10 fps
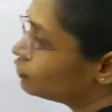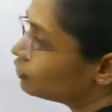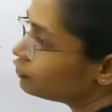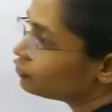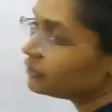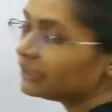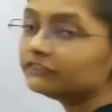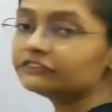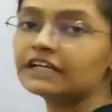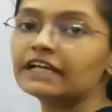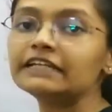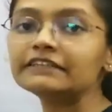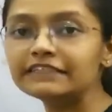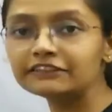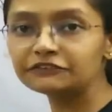So students,
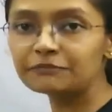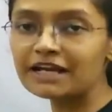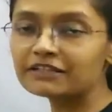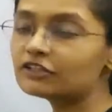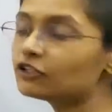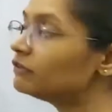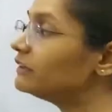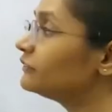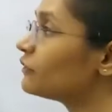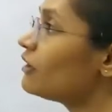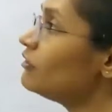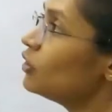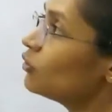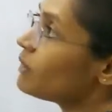in this manner we will solve